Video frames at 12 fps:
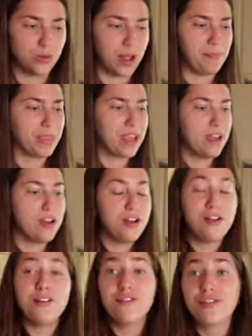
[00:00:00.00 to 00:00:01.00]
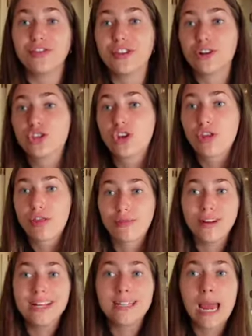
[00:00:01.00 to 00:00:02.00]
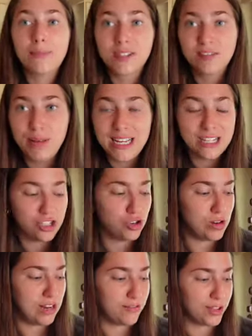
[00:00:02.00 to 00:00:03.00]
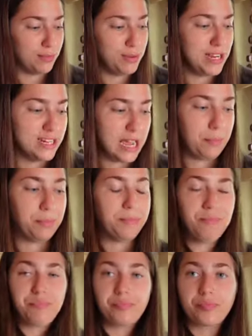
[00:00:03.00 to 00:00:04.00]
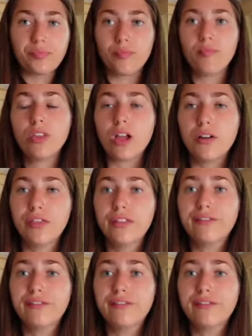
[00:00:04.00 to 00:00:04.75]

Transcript: it. There's 3 types of beans you need for the bean dip. The